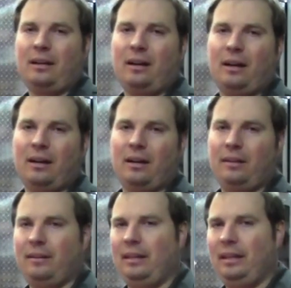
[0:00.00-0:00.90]

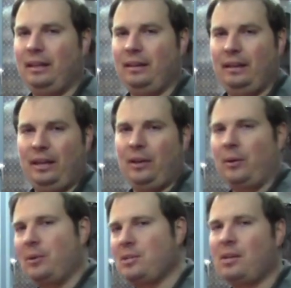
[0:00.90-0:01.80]
the
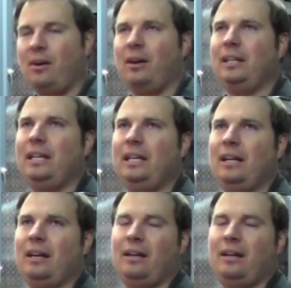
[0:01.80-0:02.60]
ears on the